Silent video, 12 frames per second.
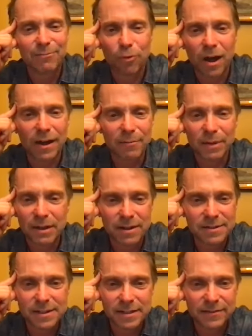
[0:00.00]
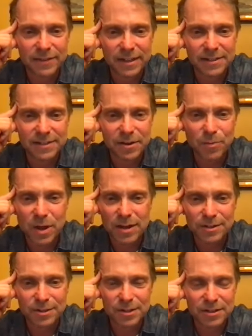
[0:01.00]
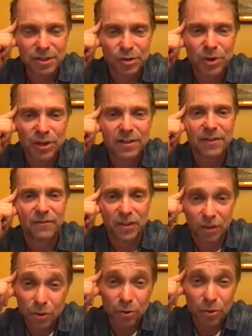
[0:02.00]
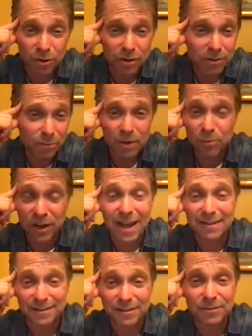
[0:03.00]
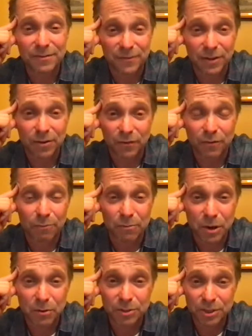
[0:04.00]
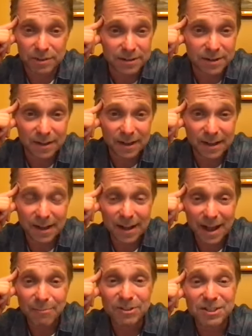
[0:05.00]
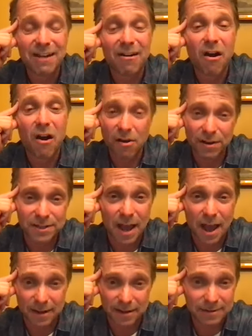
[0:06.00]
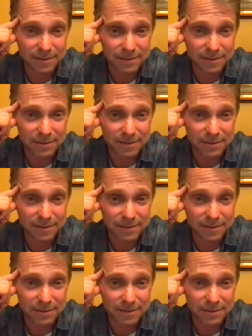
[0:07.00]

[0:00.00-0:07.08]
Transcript: want to be on TV so much. Doing The View, when we had to do The View for promotion, I almost had a heart attack.